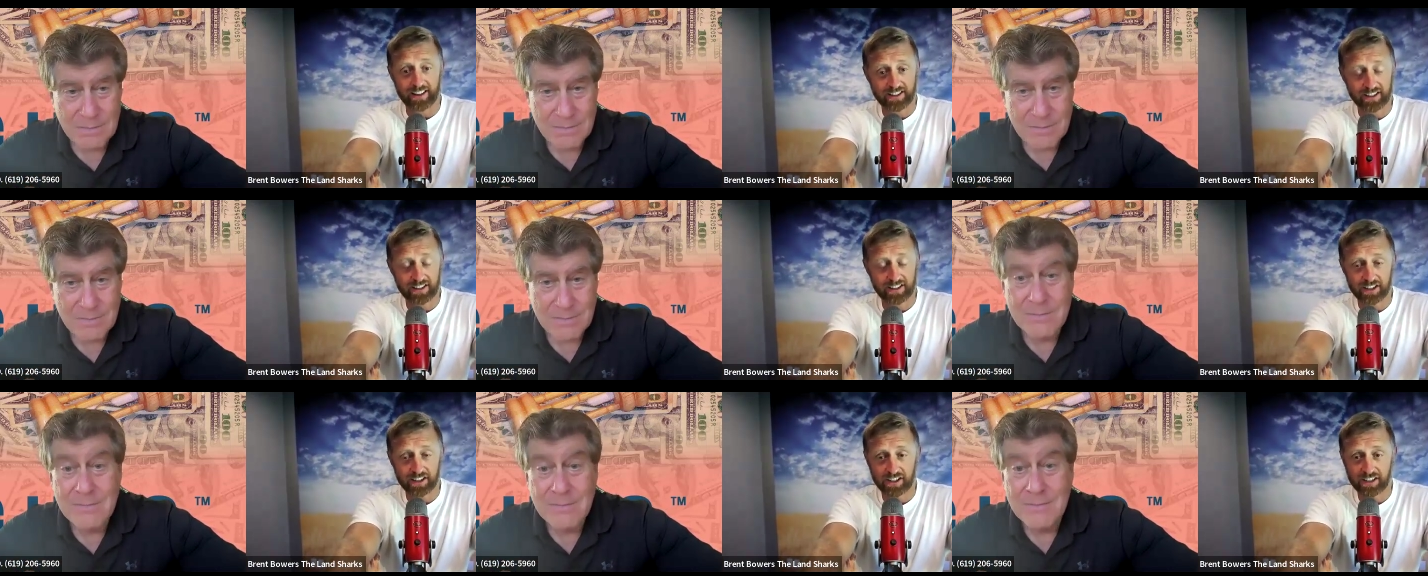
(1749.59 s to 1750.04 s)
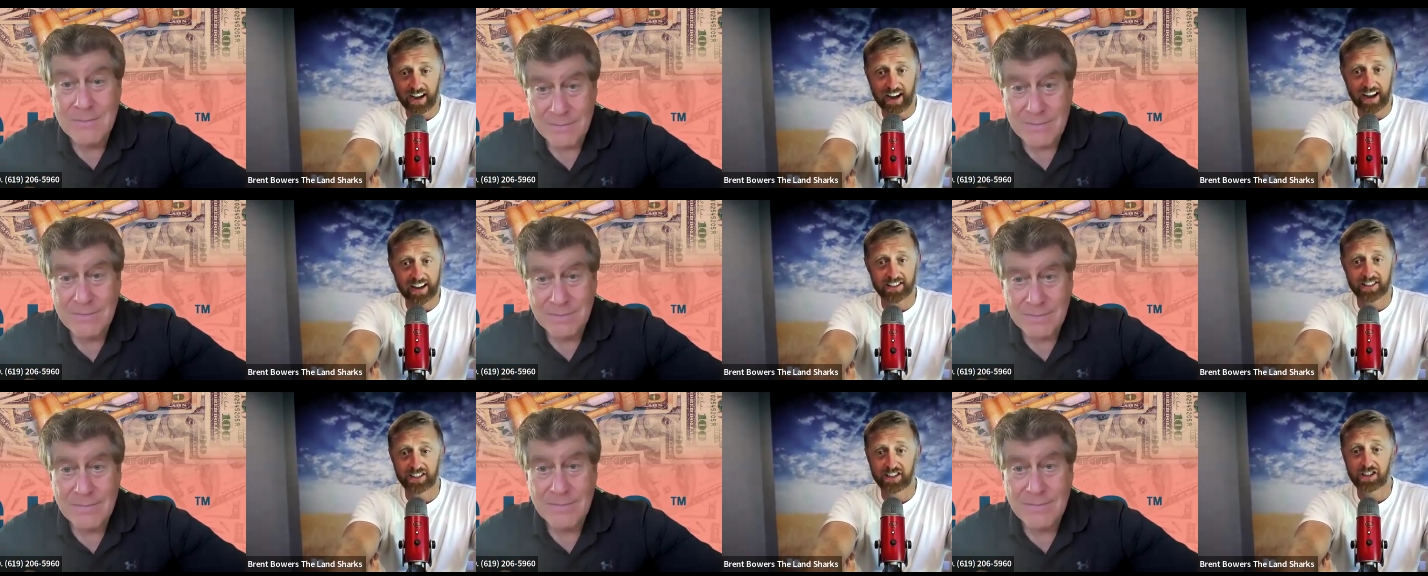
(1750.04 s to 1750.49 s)
Speaker 1: Just
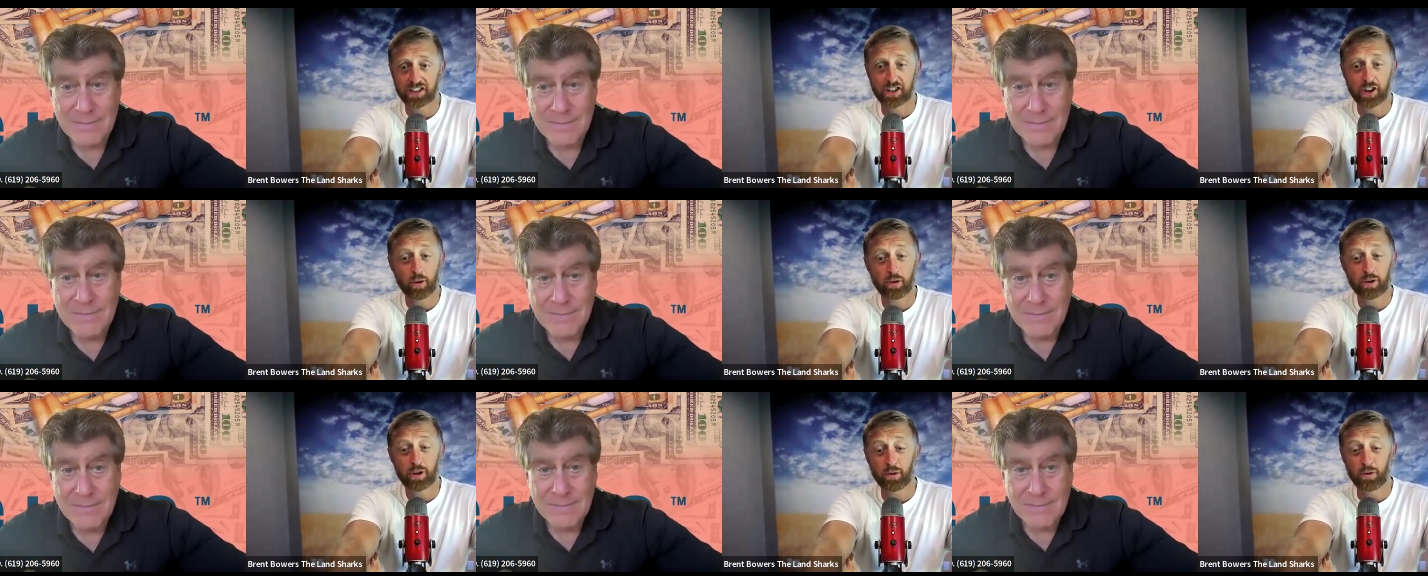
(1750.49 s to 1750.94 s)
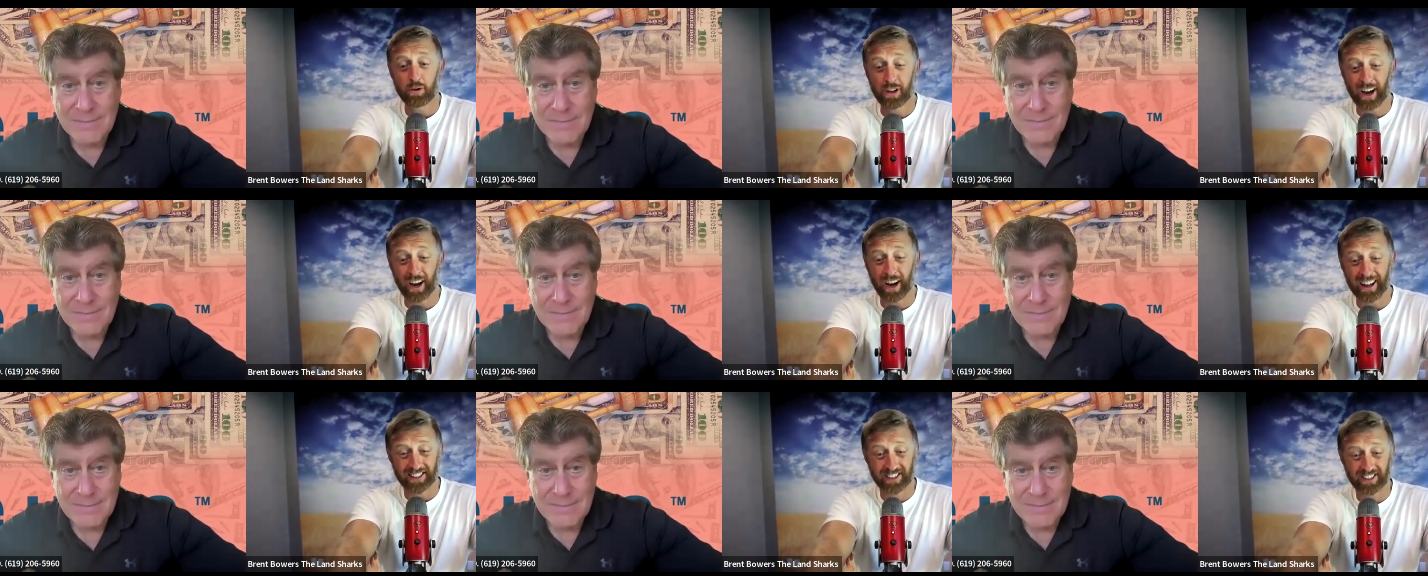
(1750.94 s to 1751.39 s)
guys, just go to
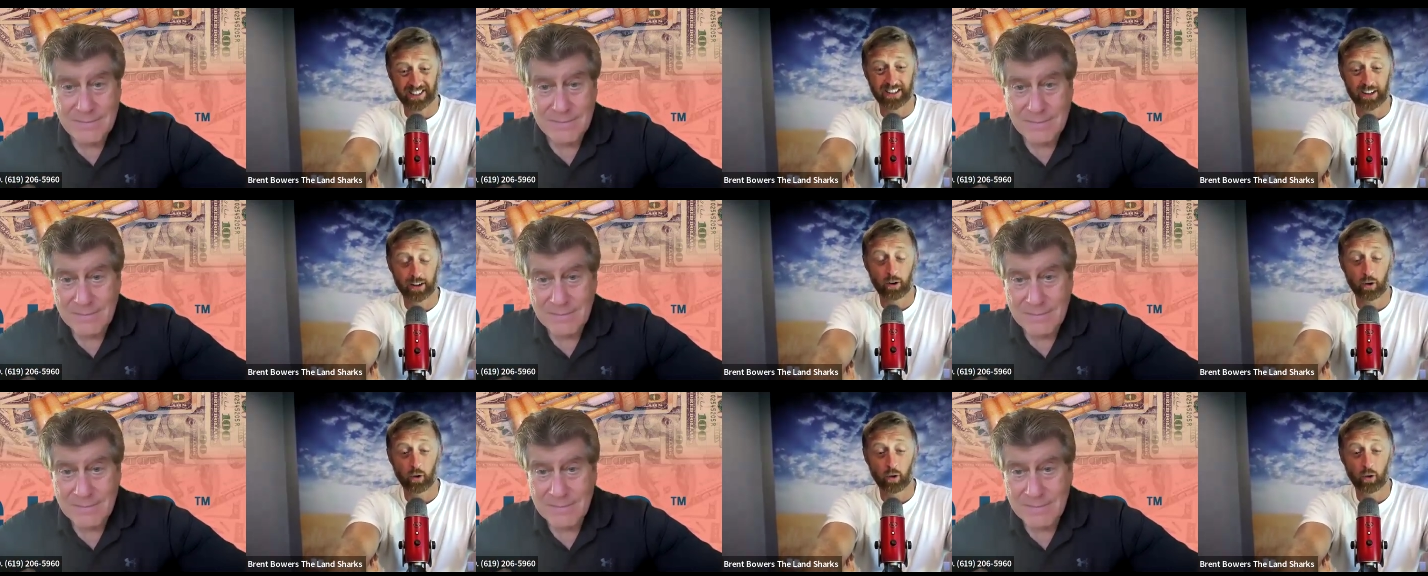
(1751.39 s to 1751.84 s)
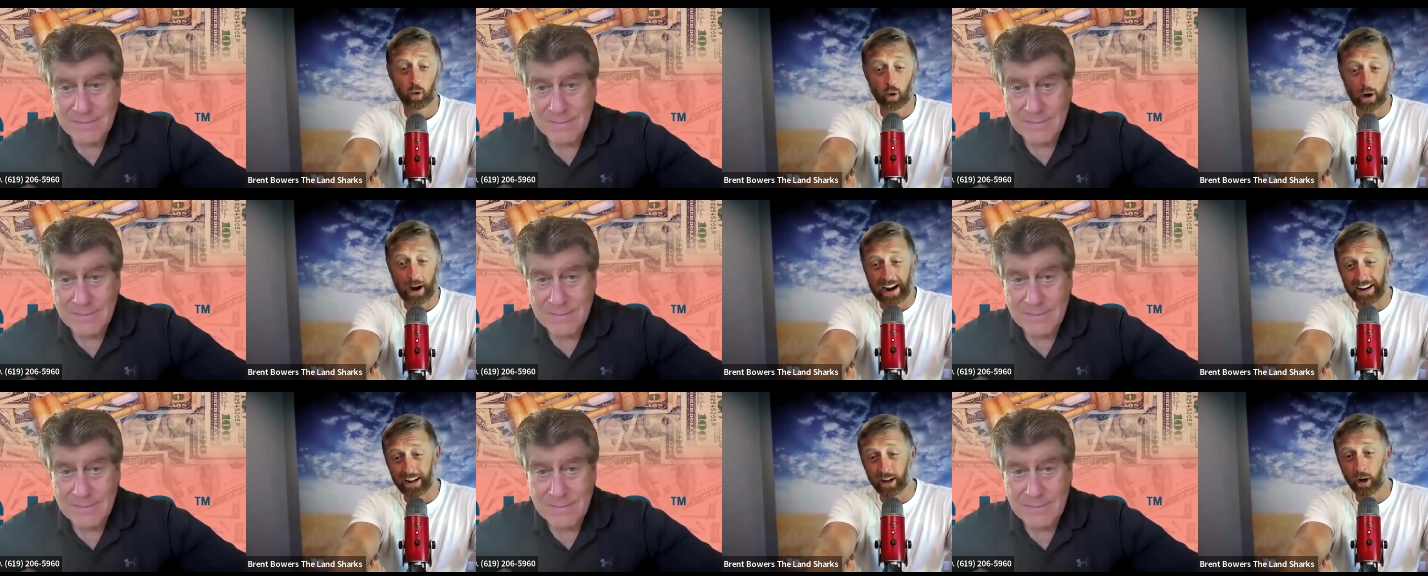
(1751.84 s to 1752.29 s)

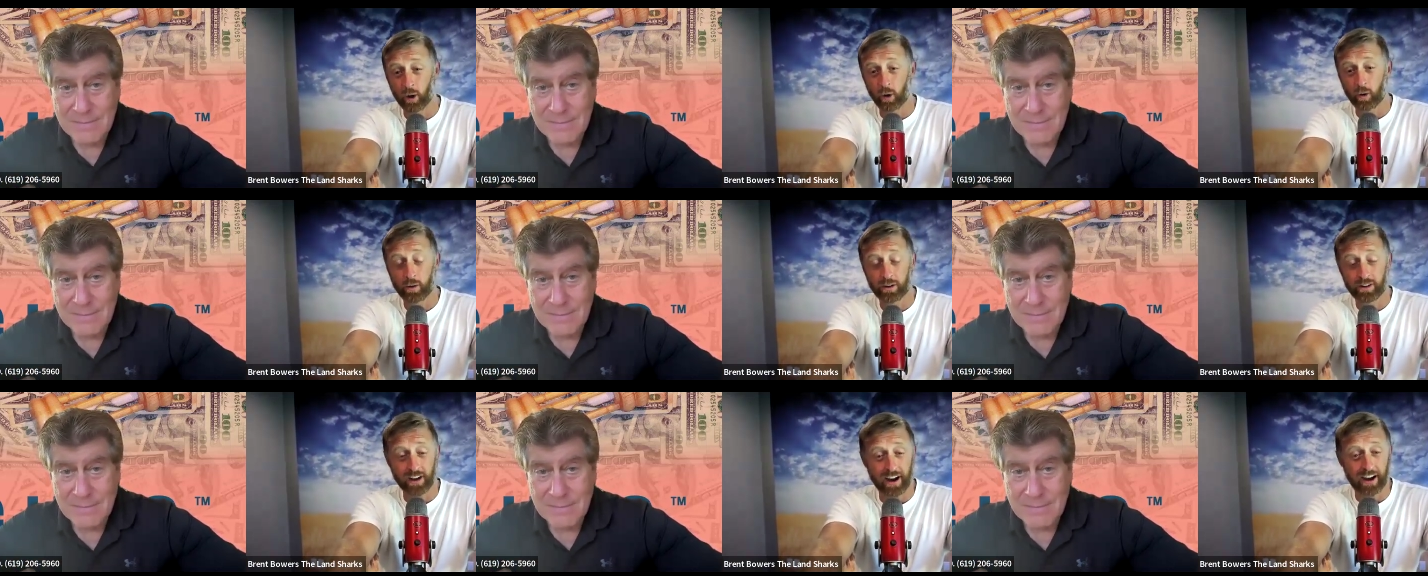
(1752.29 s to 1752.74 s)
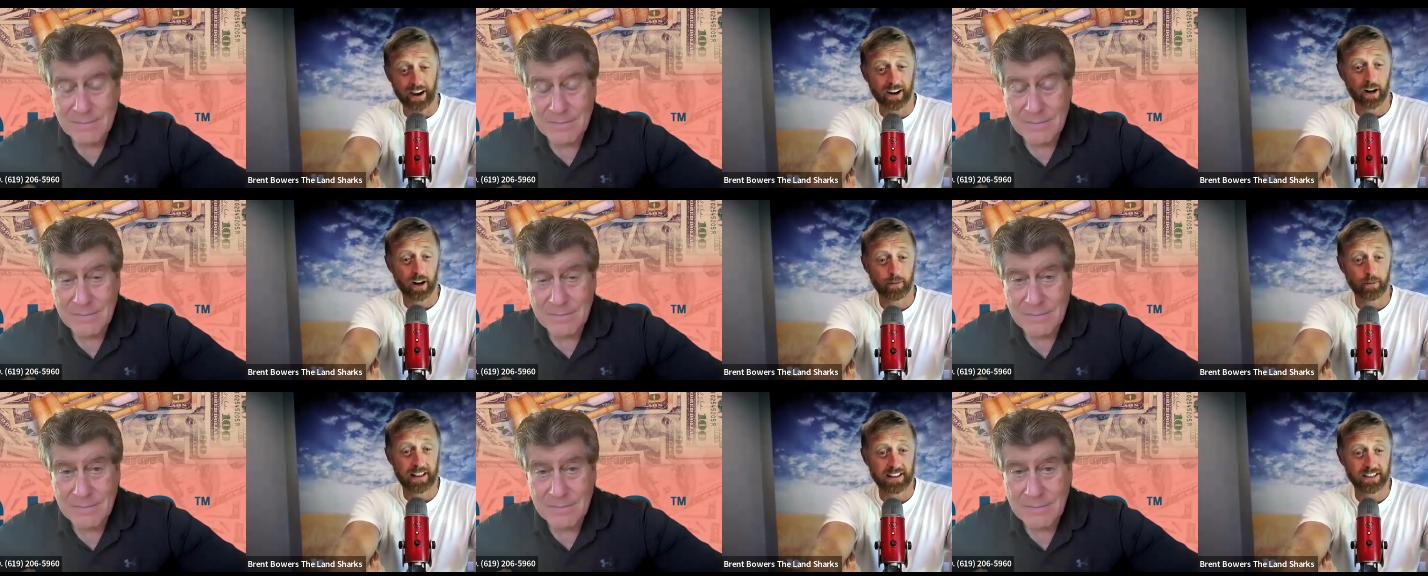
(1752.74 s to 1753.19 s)

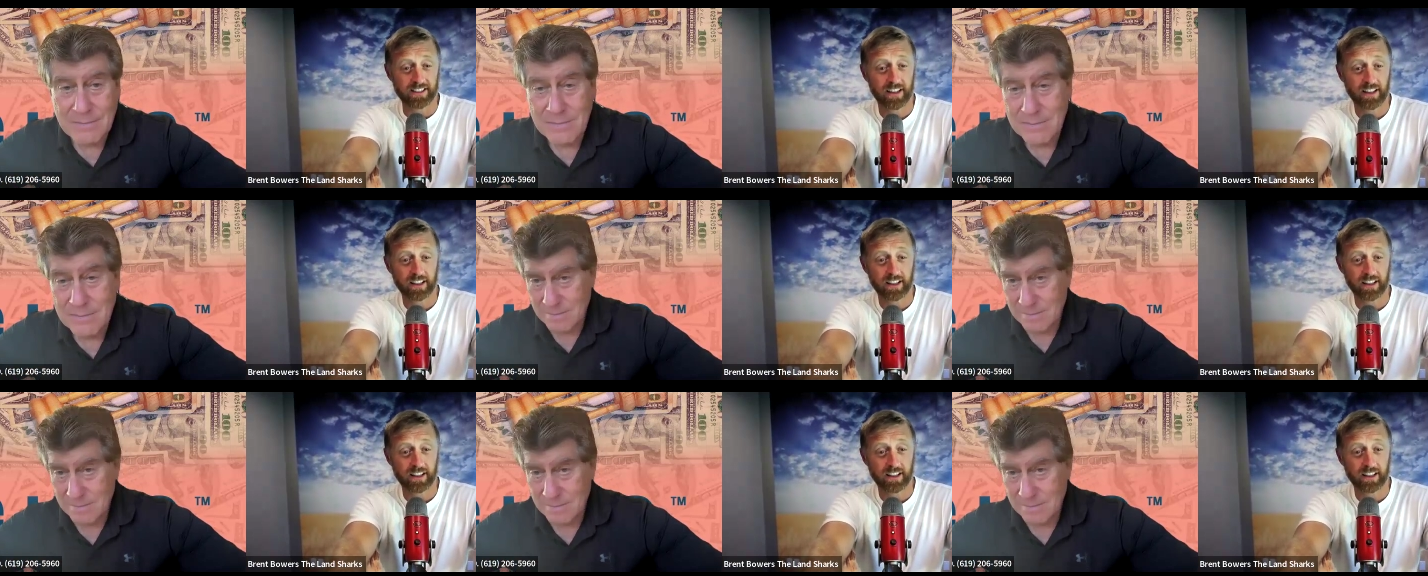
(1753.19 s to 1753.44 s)
gutsrhino.com. That's